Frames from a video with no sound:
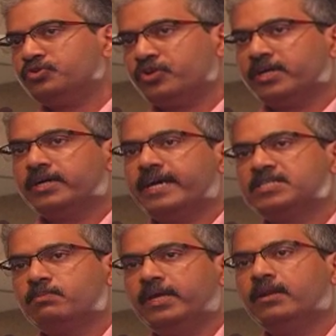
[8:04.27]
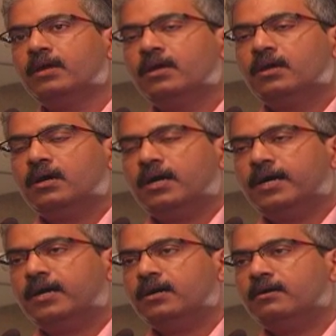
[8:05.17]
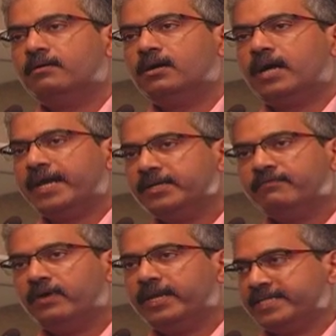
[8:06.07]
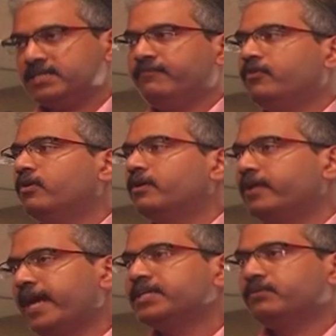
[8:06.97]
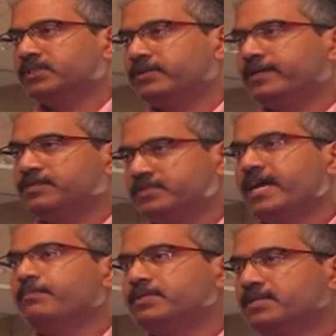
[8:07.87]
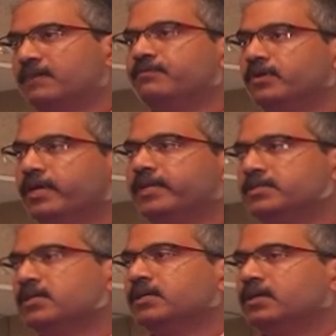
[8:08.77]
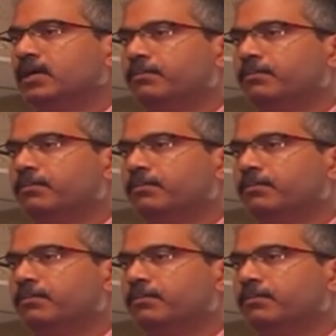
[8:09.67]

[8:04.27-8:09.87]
trigger has been identified except for reactive arthritis, which happens after you get a